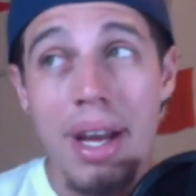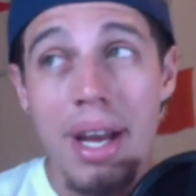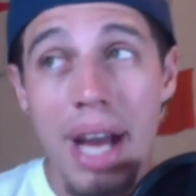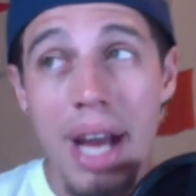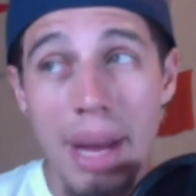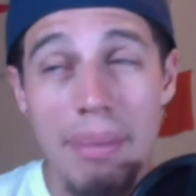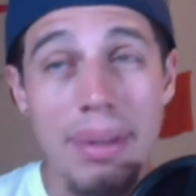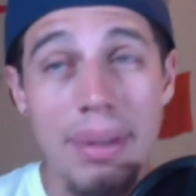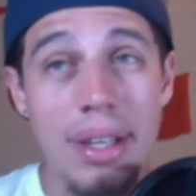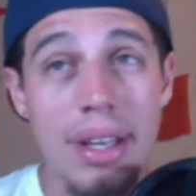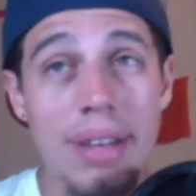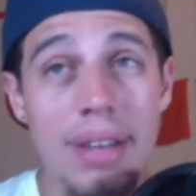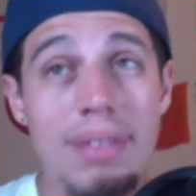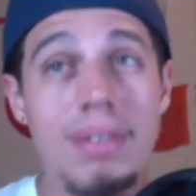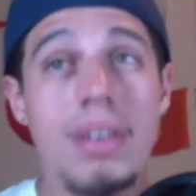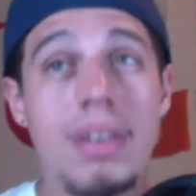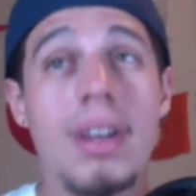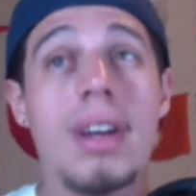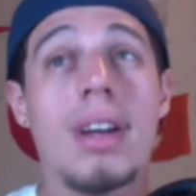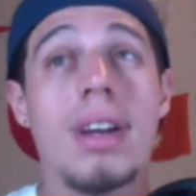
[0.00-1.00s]
I
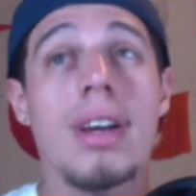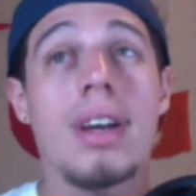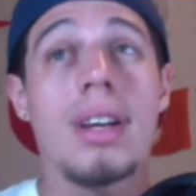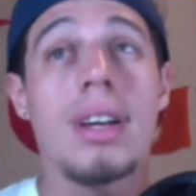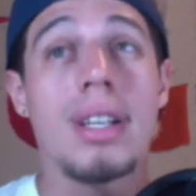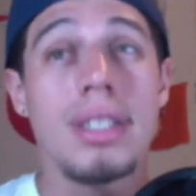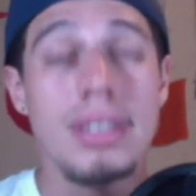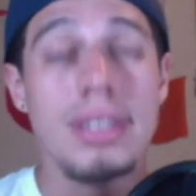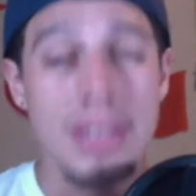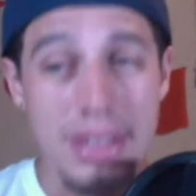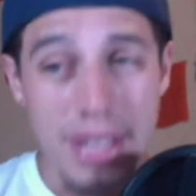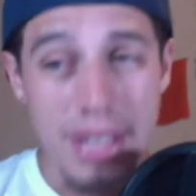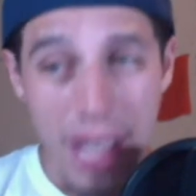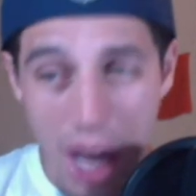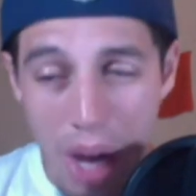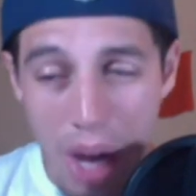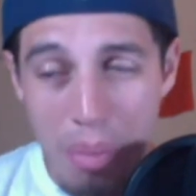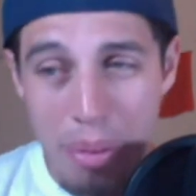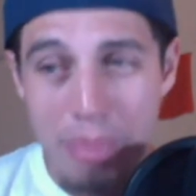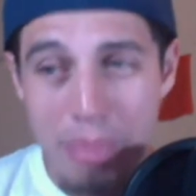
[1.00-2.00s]
believe
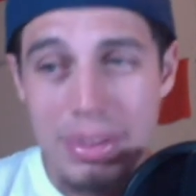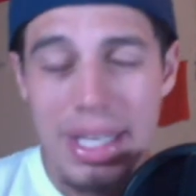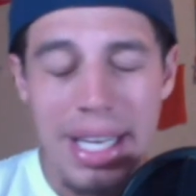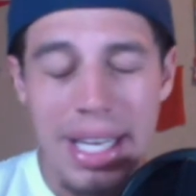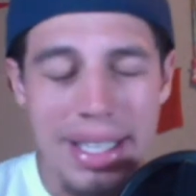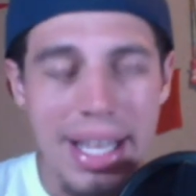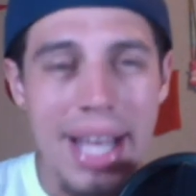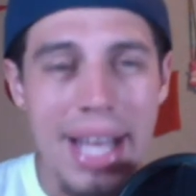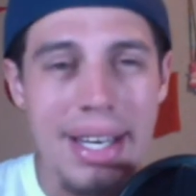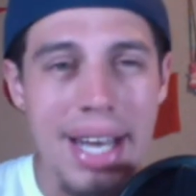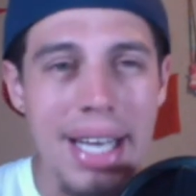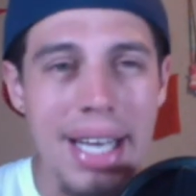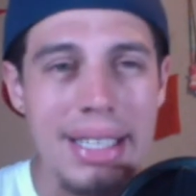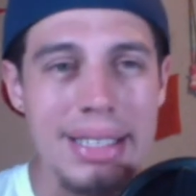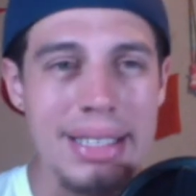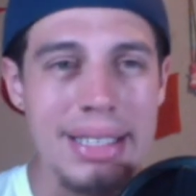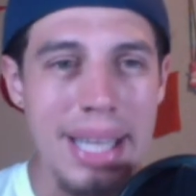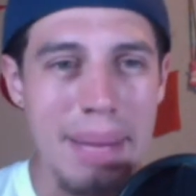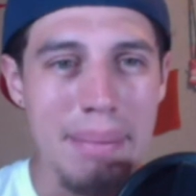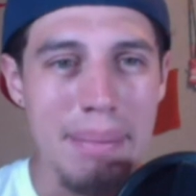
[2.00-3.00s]
help him take that
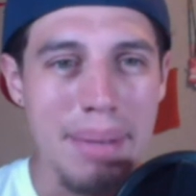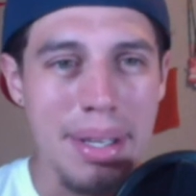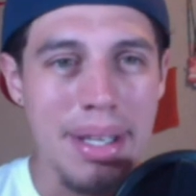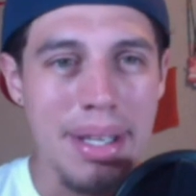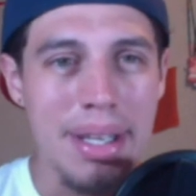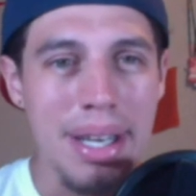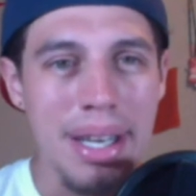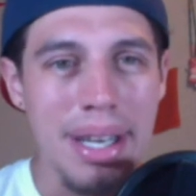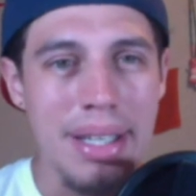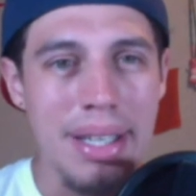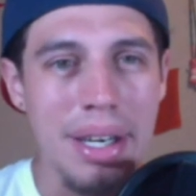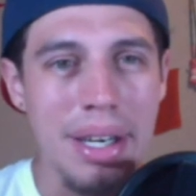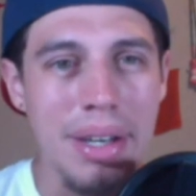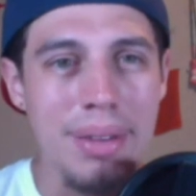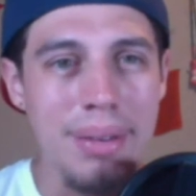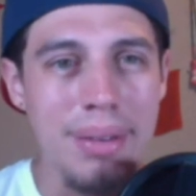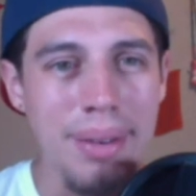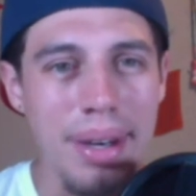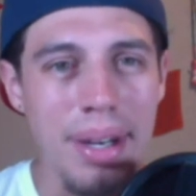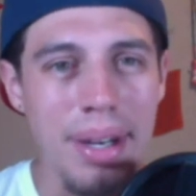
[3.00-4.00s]
next step in in year
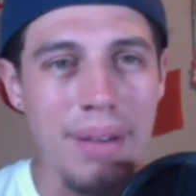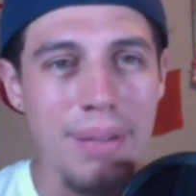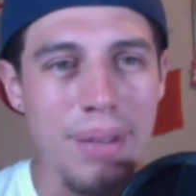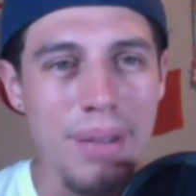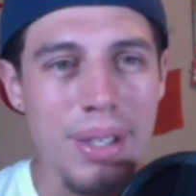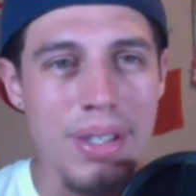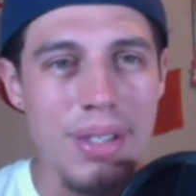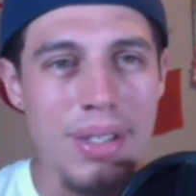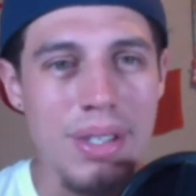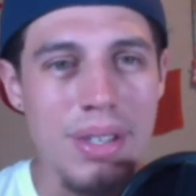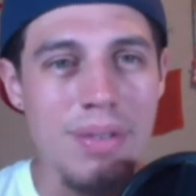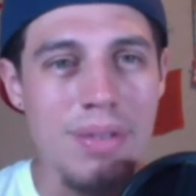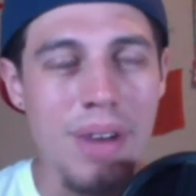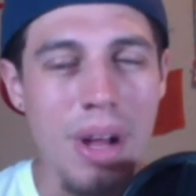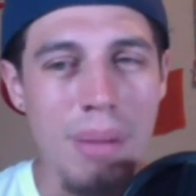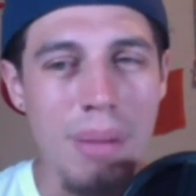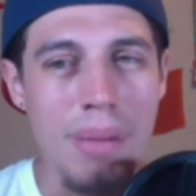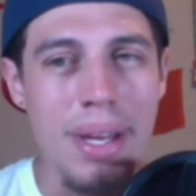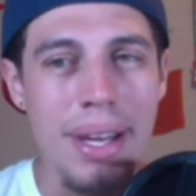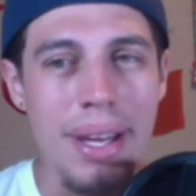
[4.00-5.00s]
three of his
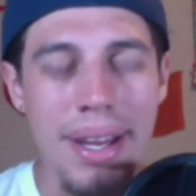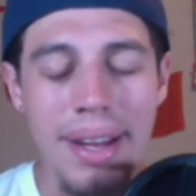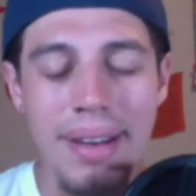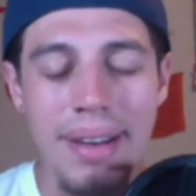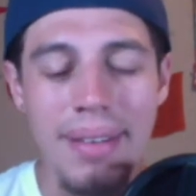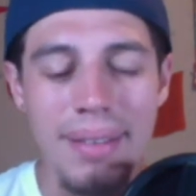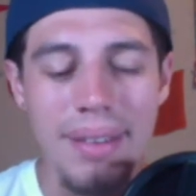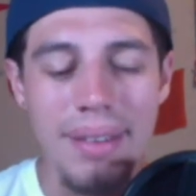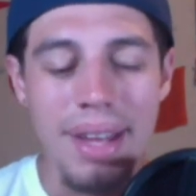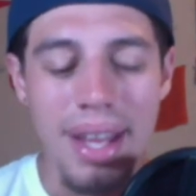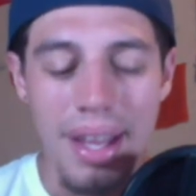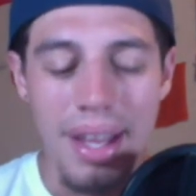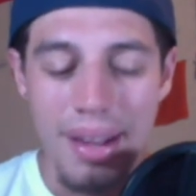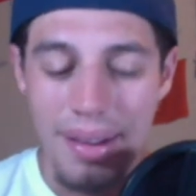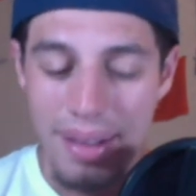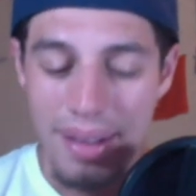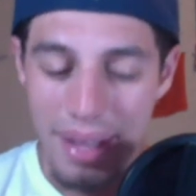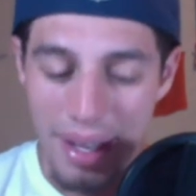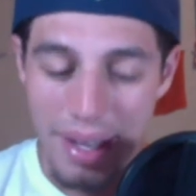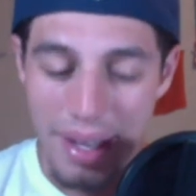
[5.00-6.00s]
development and
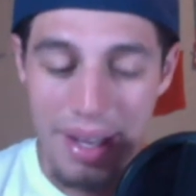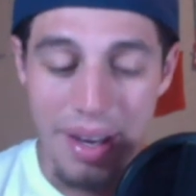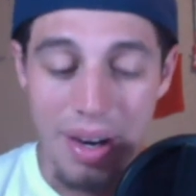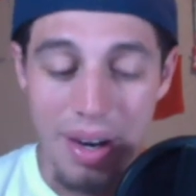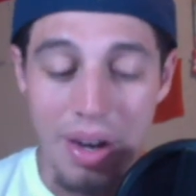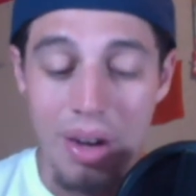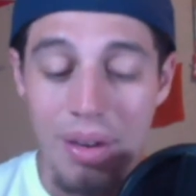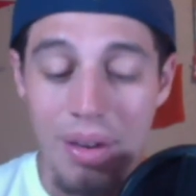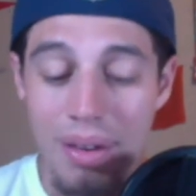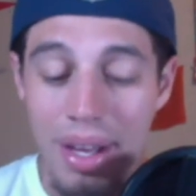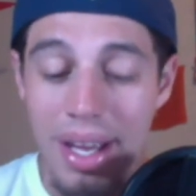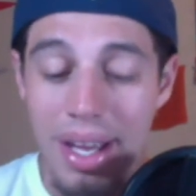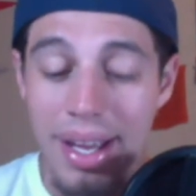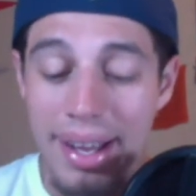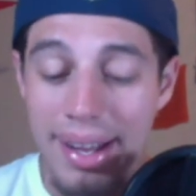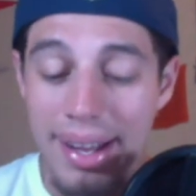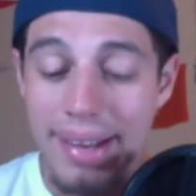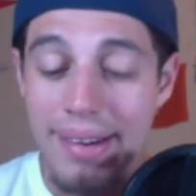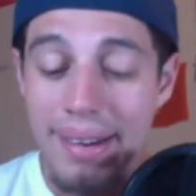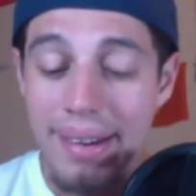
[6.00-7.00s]
and all
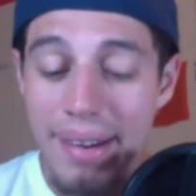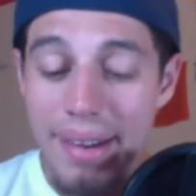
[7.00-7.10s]
and